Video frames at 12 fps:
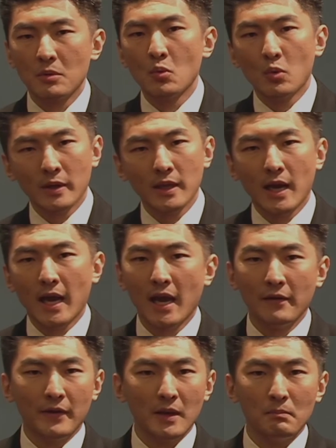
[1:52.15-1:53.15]
one, I
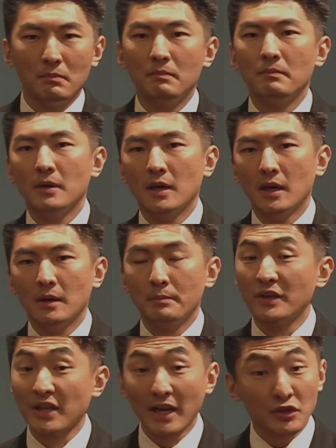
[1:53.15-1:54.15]
have
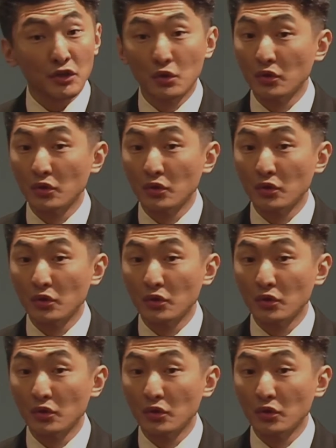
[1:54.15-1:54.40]
besides just